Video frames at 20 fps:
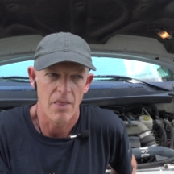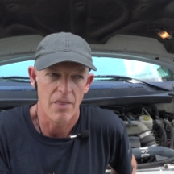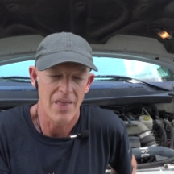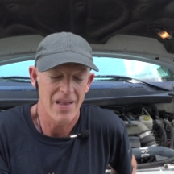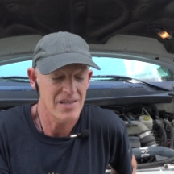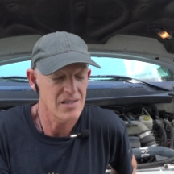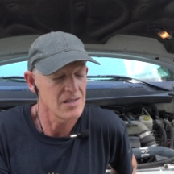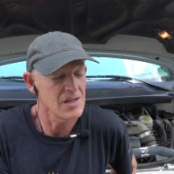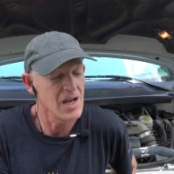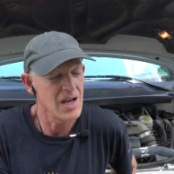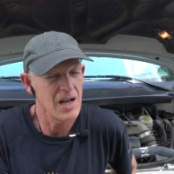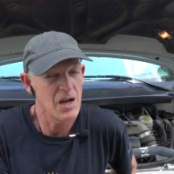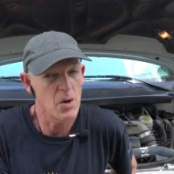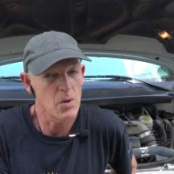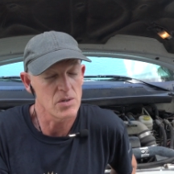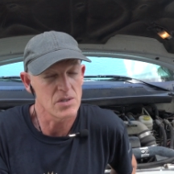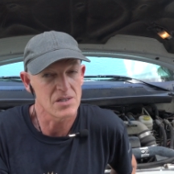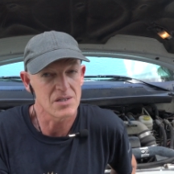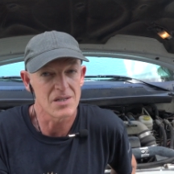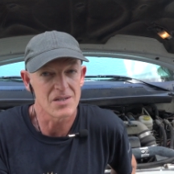That's not
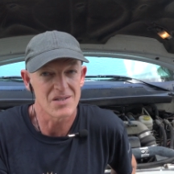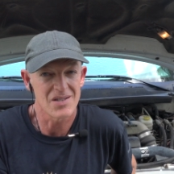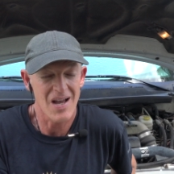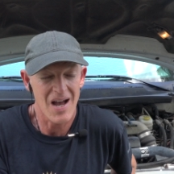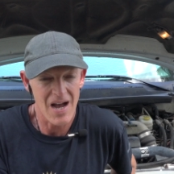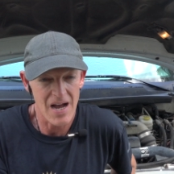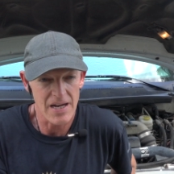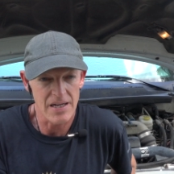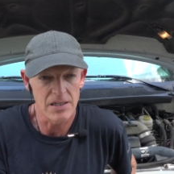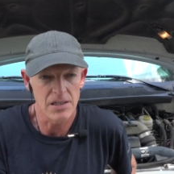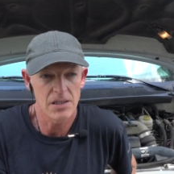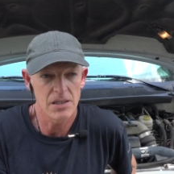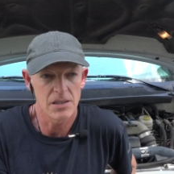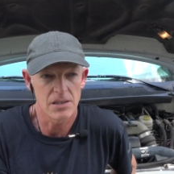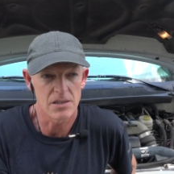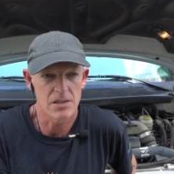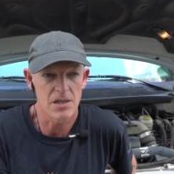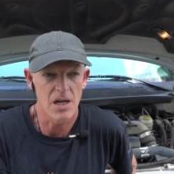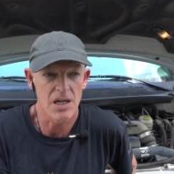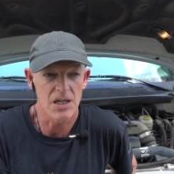how it's designed.
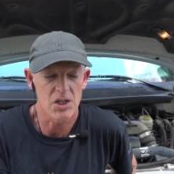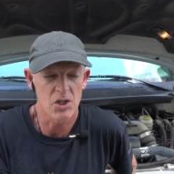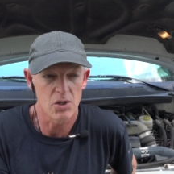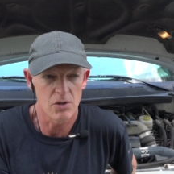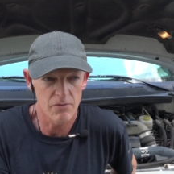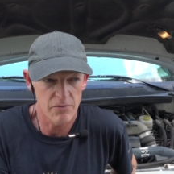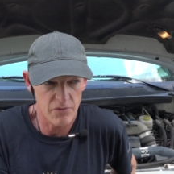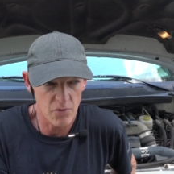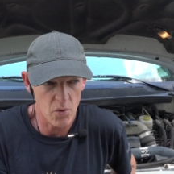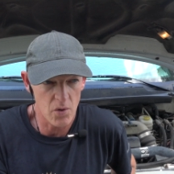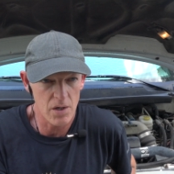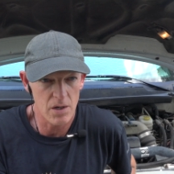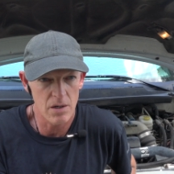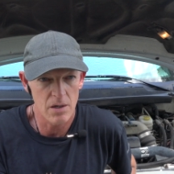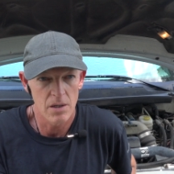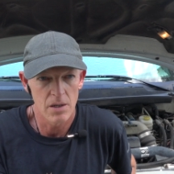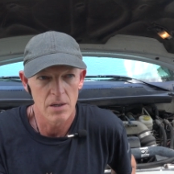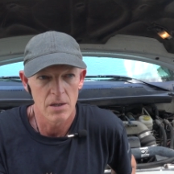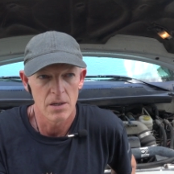It's not good for it.